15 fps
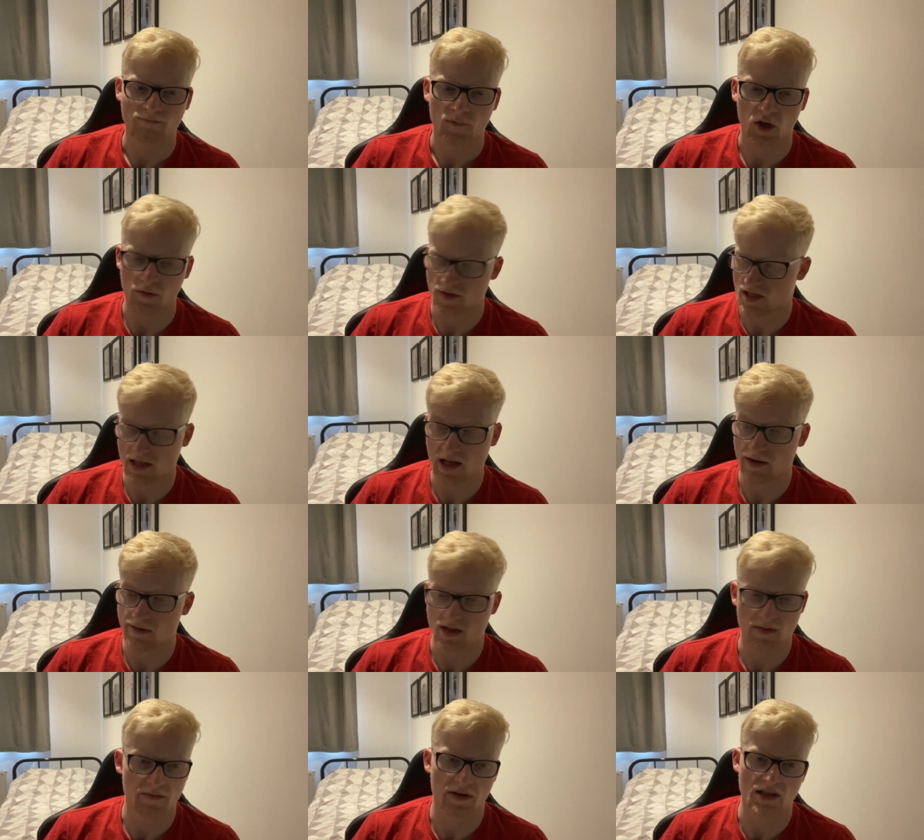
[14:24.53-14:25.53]
Obviously, gave
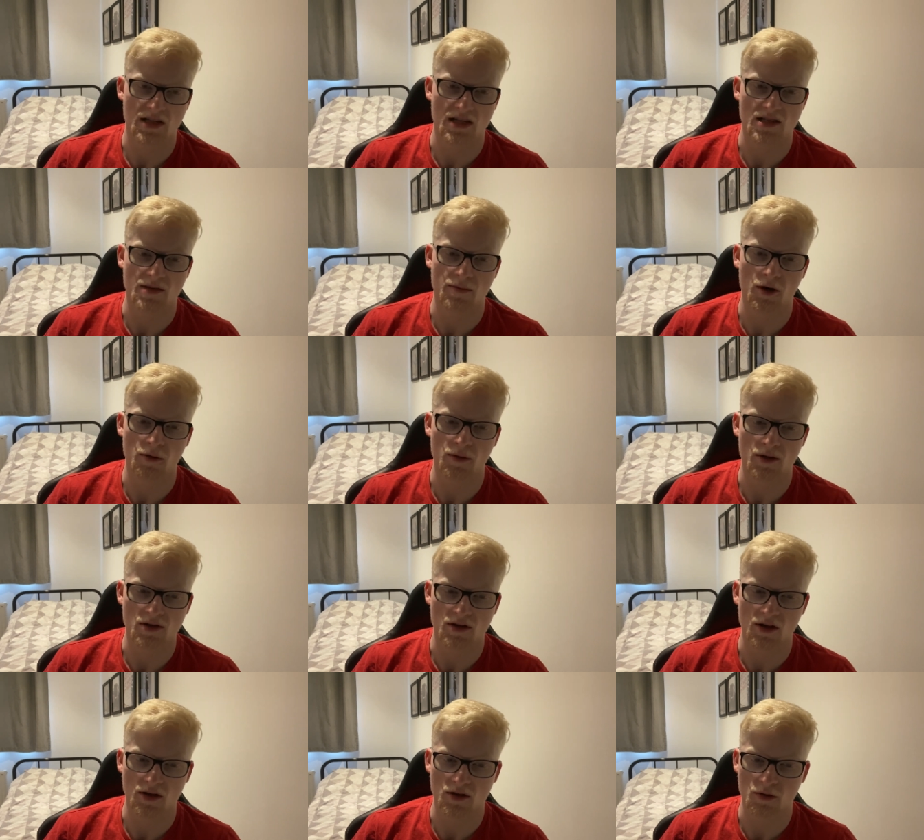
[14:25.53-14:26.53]
us some fantastic
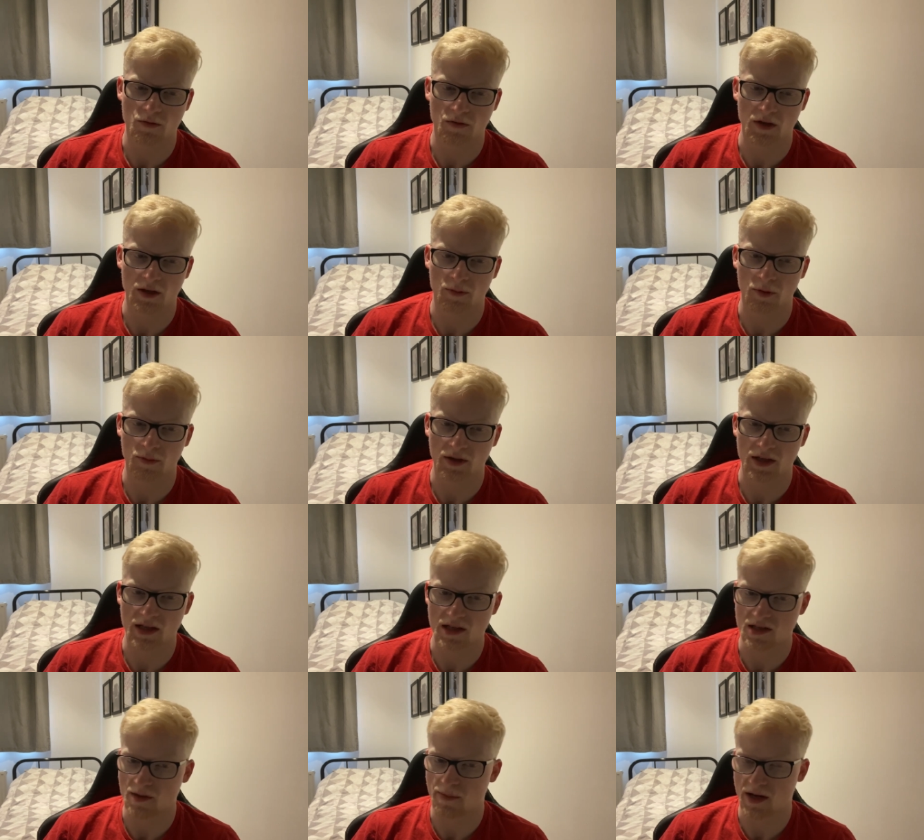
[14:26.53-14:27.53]
moments, and I do think probably
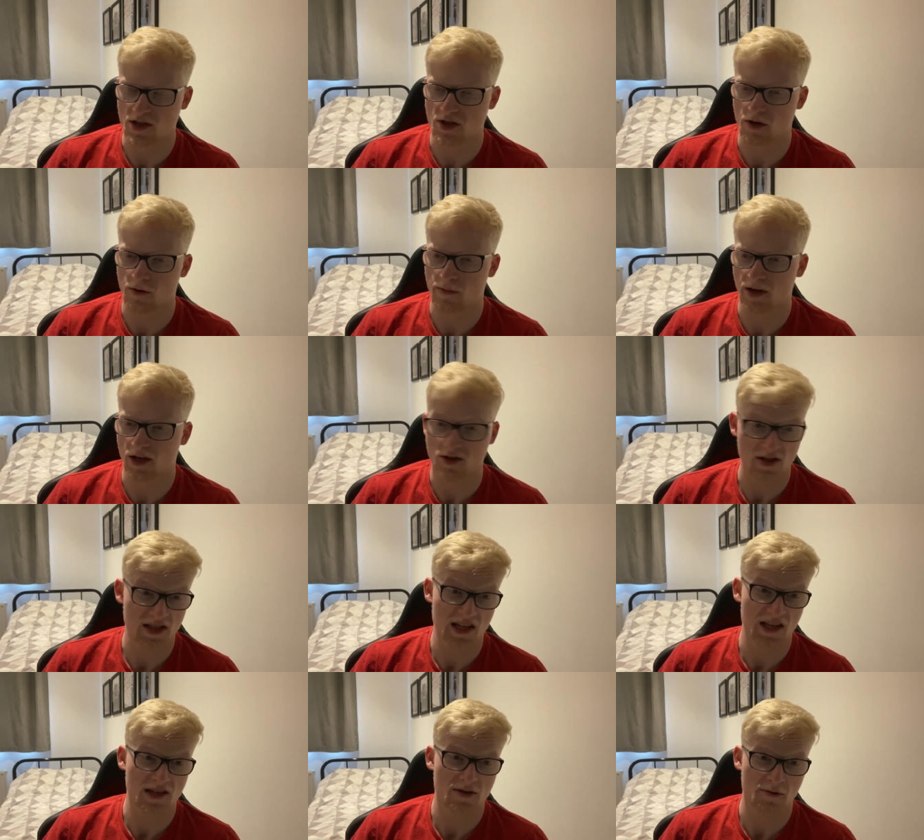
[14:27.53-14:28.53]
he is the best Charlton manager
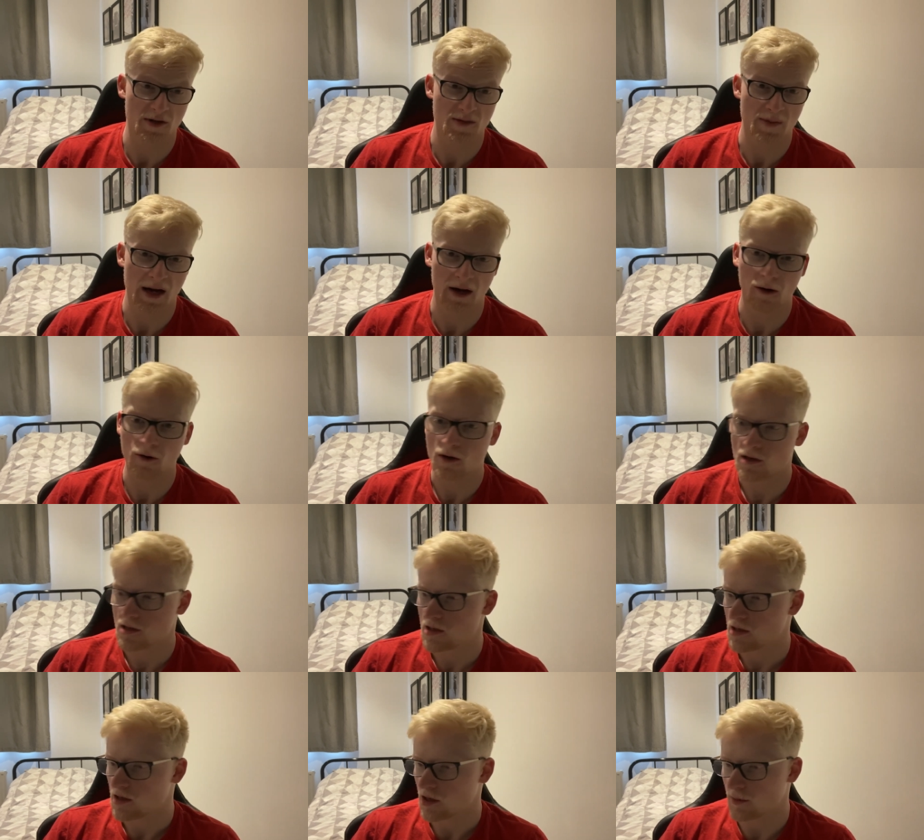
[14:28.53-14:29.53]
since Chris Powell
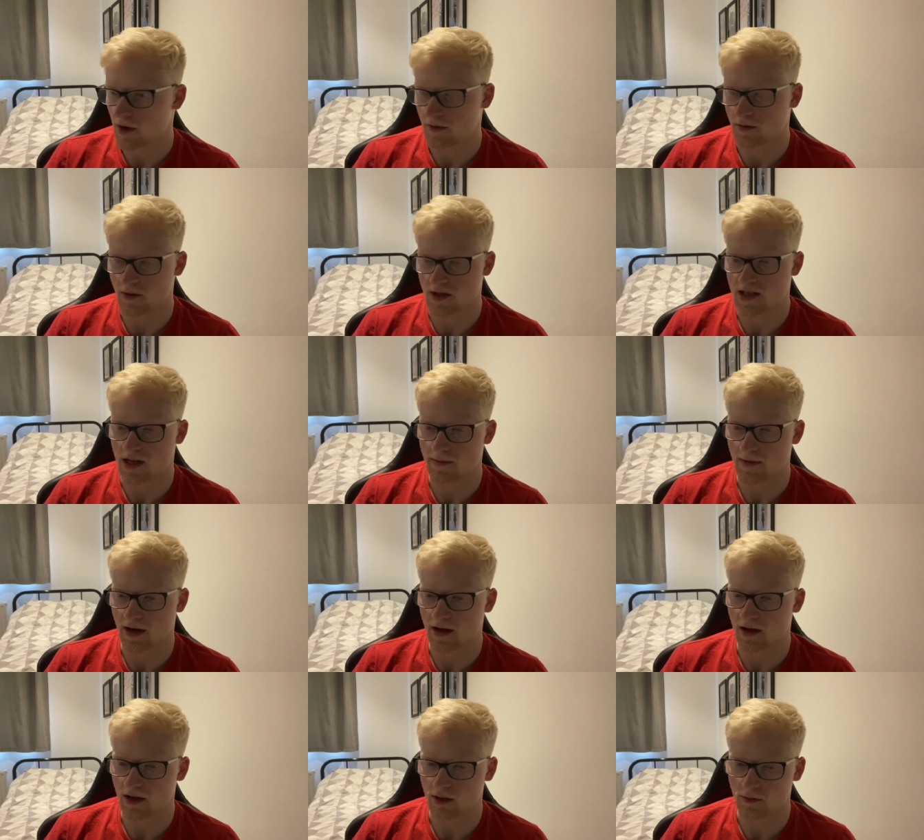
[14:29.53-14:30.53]
and we have to accept
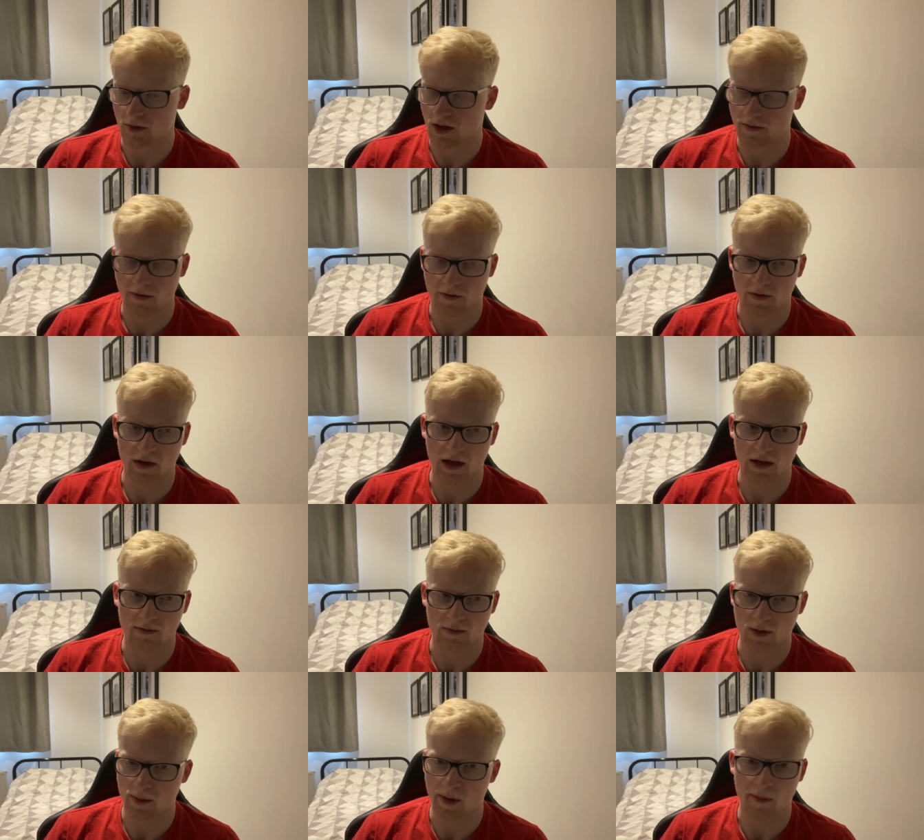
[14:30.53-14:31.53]
that. And I will never forget
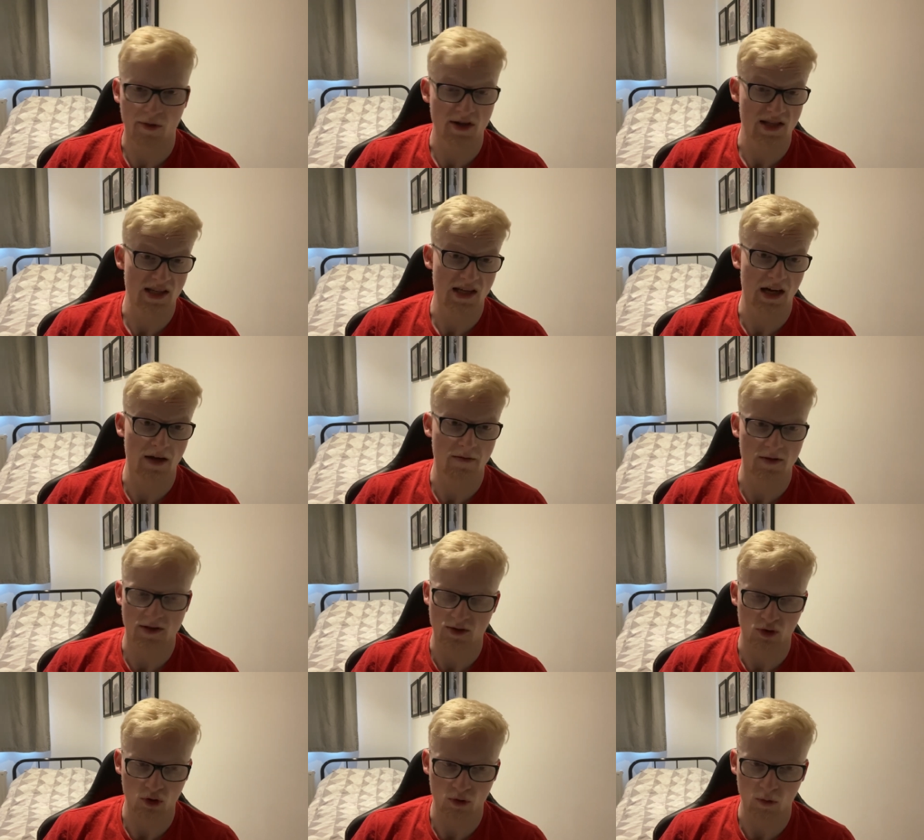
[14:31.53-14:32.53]
the memories he gave us,
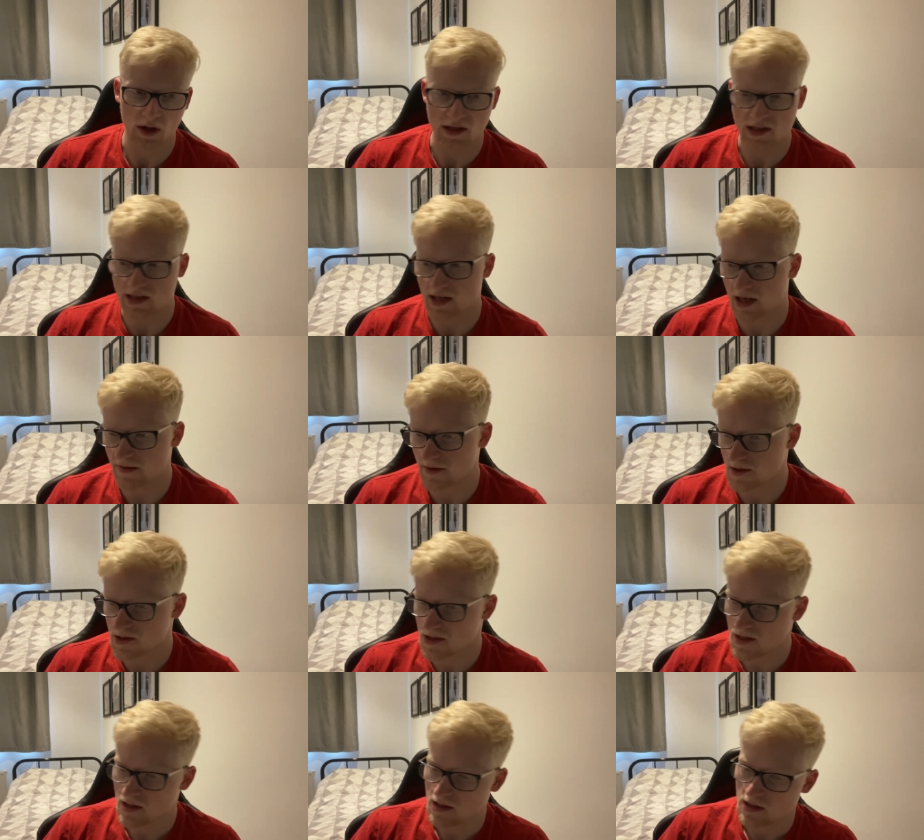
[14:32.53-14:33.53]
the good ones he gave us.